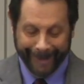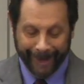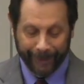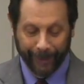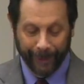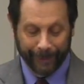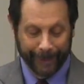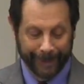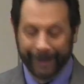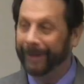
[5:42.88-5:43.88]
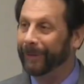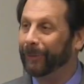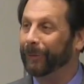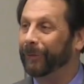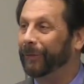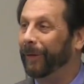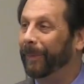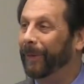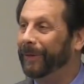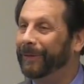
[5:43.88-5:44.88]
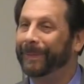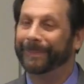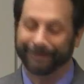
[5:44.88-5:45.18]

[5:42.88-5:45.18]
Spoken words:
as there must be in these sorts of ceremonies.